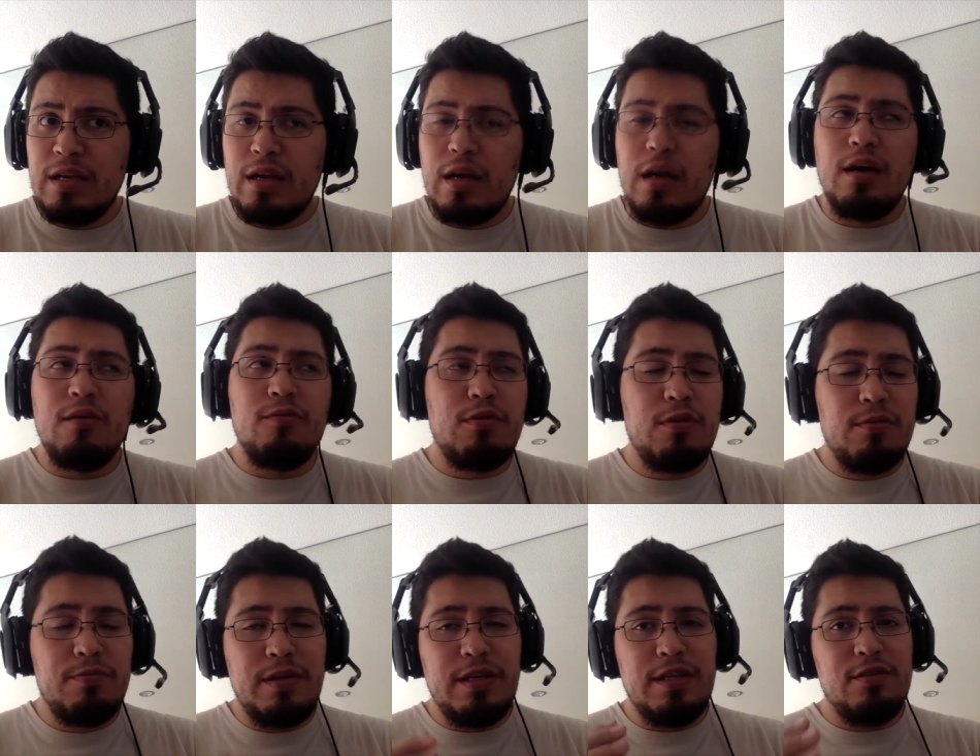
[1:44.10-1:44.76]
I
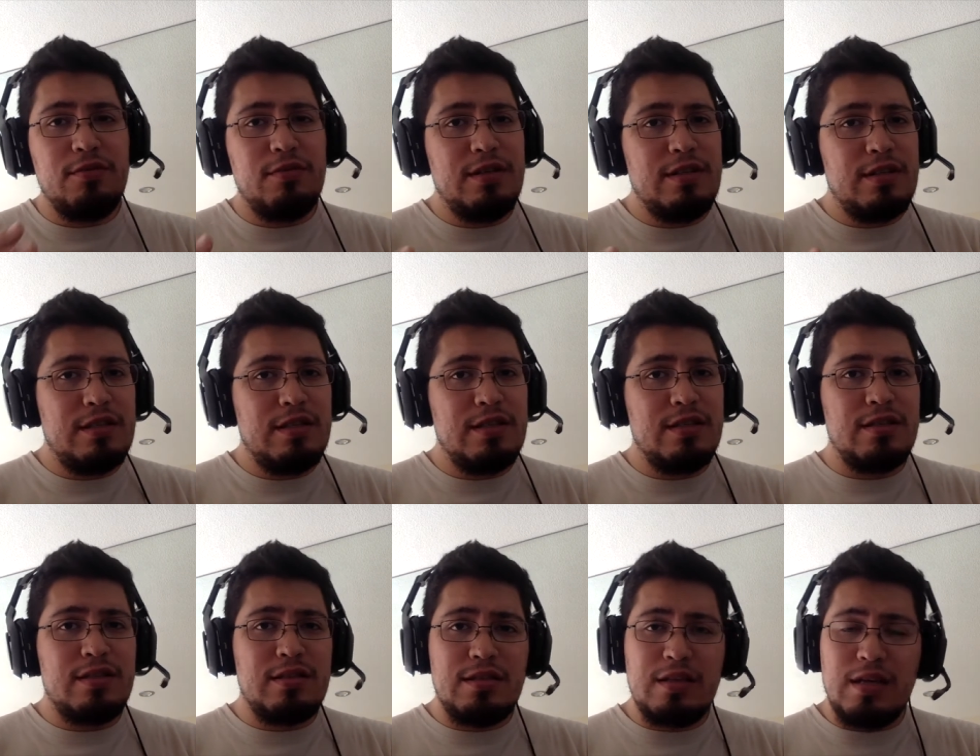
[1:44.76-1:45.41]
will be doing
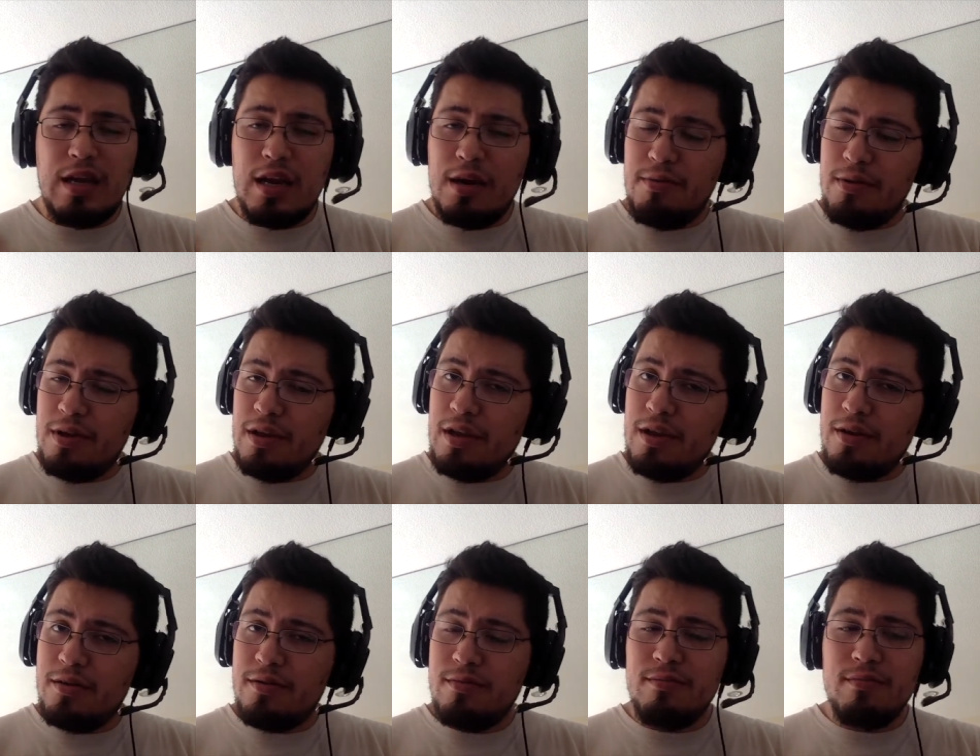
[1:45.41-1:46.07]
this every
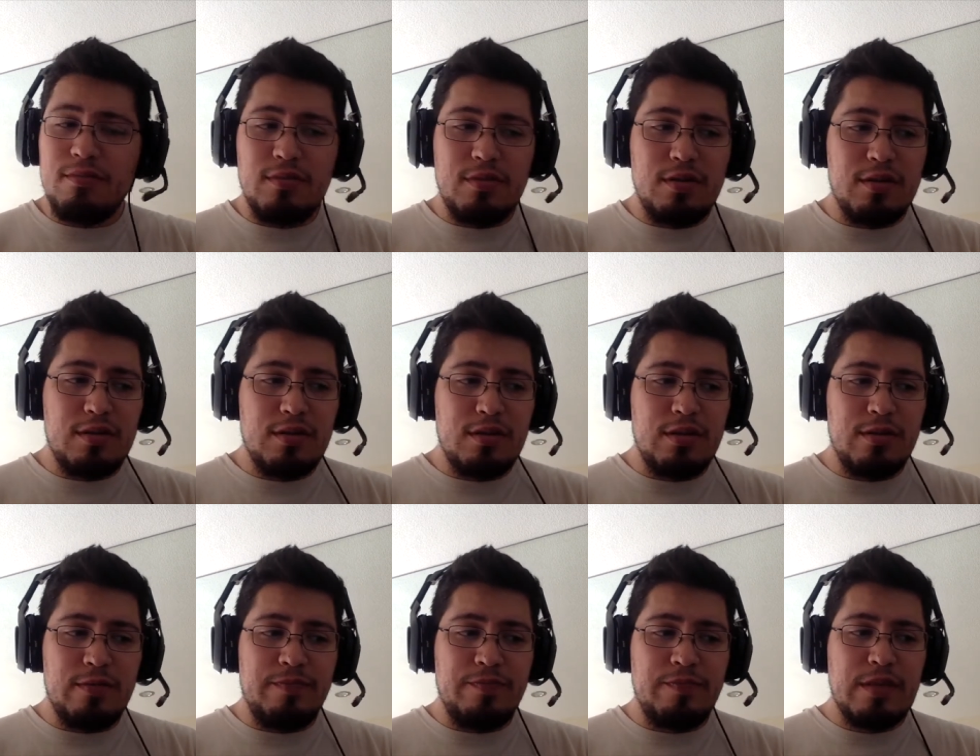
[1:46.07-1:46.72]
year
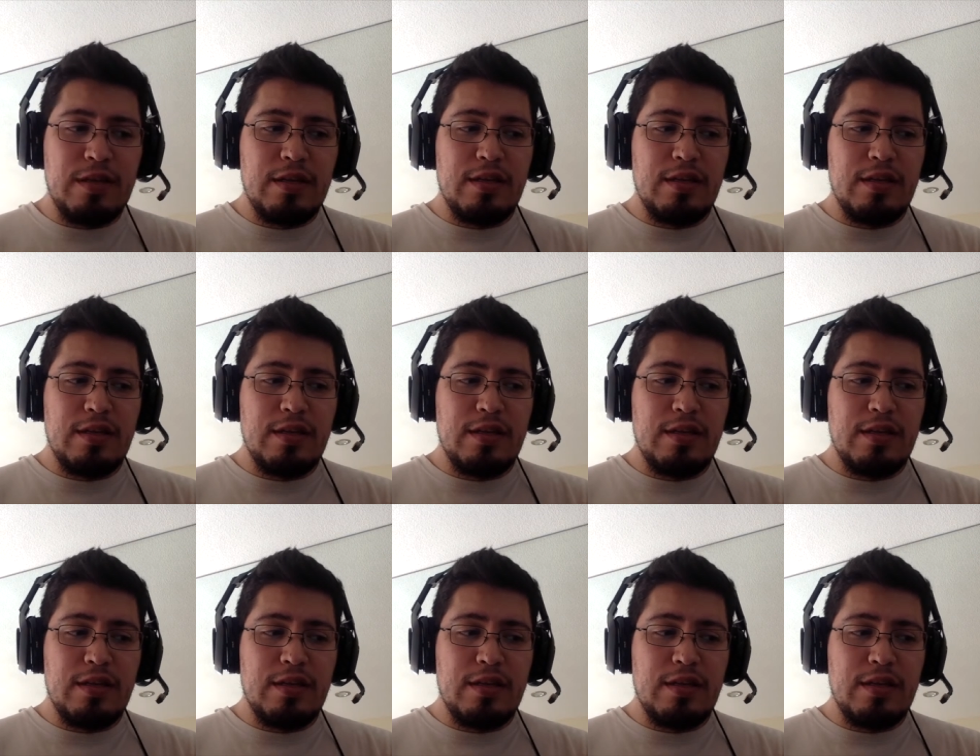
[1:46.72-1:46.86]
um,